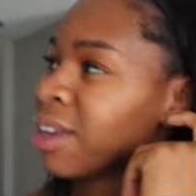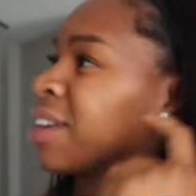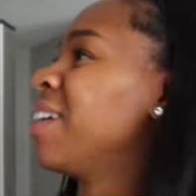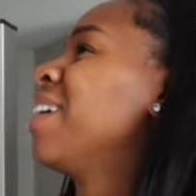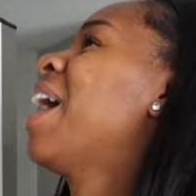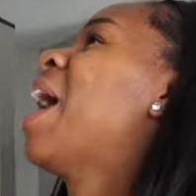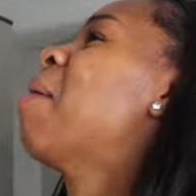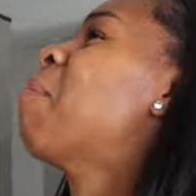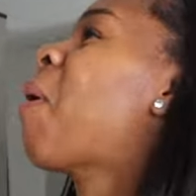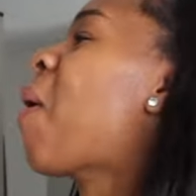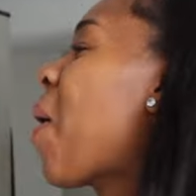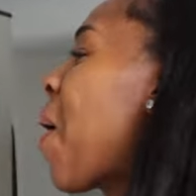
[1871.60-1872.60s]

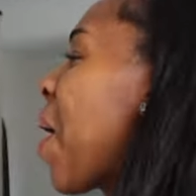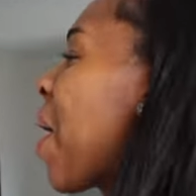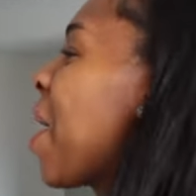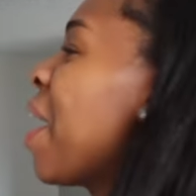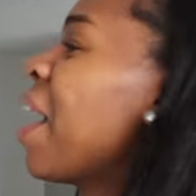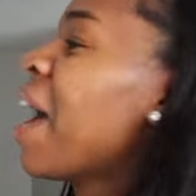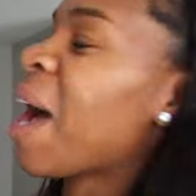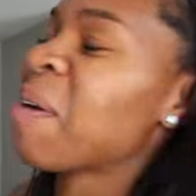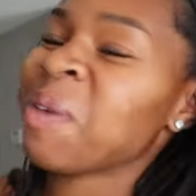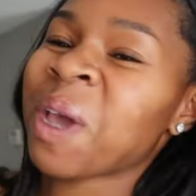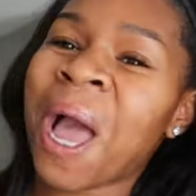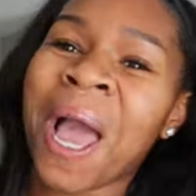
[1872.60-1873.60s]
I'm are. I
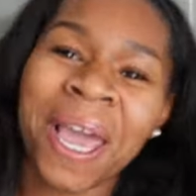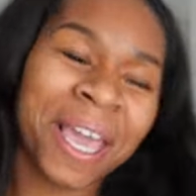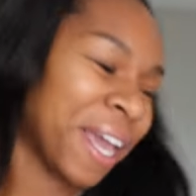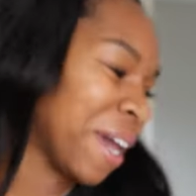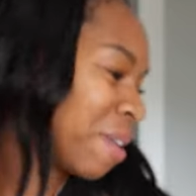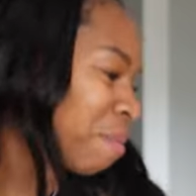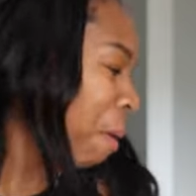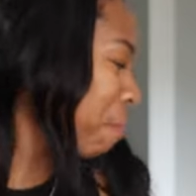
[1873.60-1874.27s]
mean, I am.